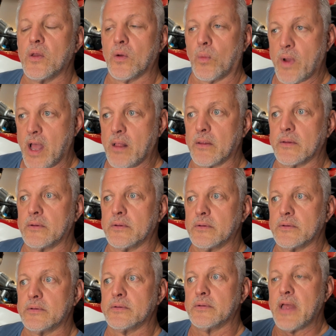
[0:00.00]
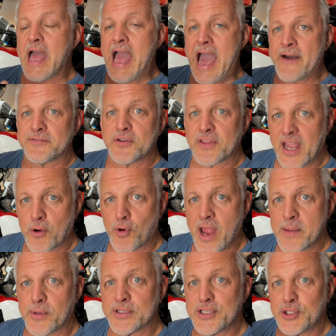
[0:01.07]
Well, after they were
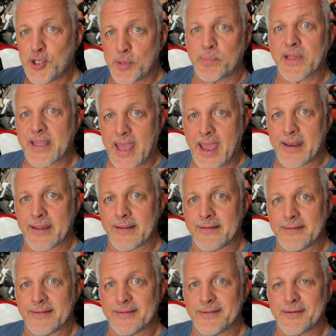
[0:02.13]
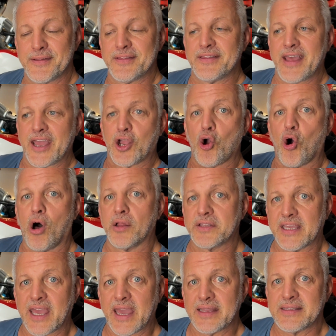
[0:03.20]
able to duplicate it, they
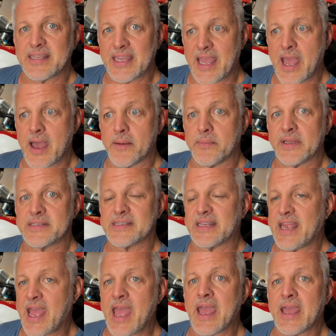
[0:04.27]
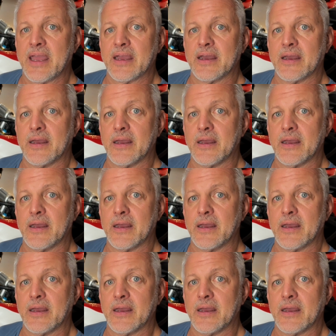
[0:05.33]
called KTM and said, hey,